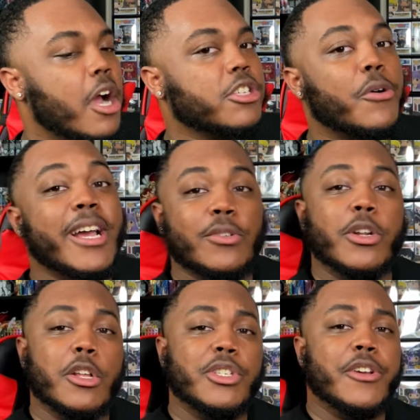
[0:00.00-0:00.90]
Naruto is
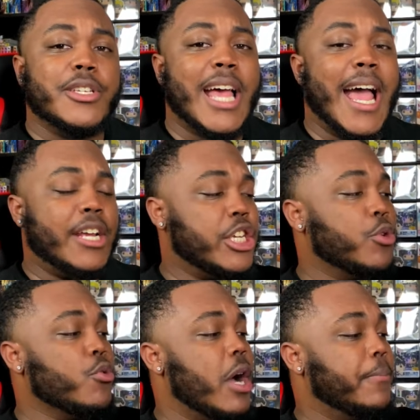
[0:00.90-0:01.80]
one of those series that I actually
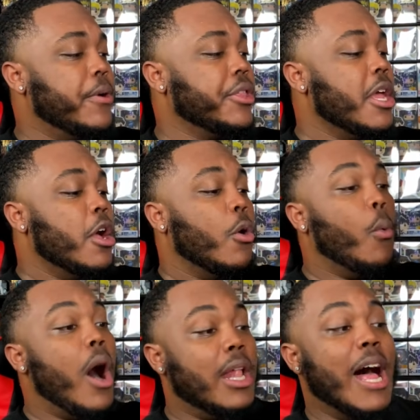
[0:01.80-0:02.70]
grew up with
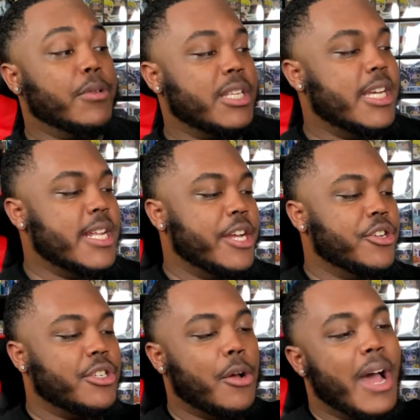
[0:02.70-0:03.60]
while I was a
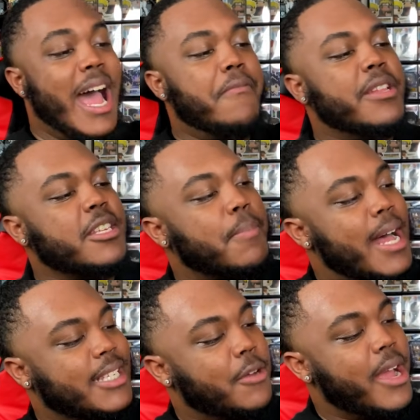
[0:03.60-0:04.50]
teenager. So having this
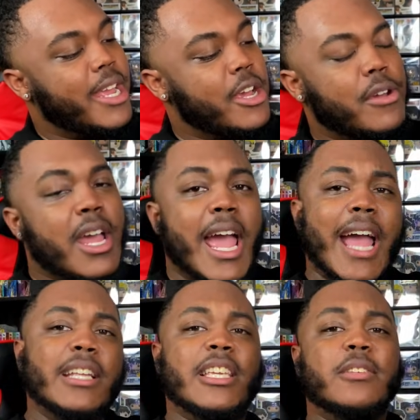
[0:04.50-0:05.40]
box set right here,
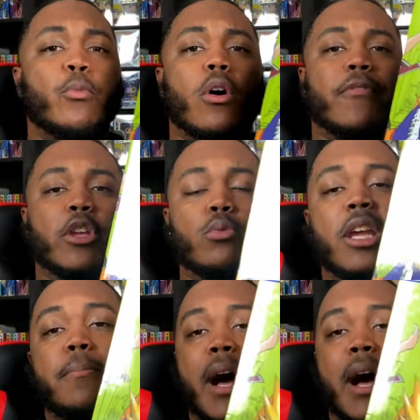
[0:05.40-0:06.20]
and this is more of a unique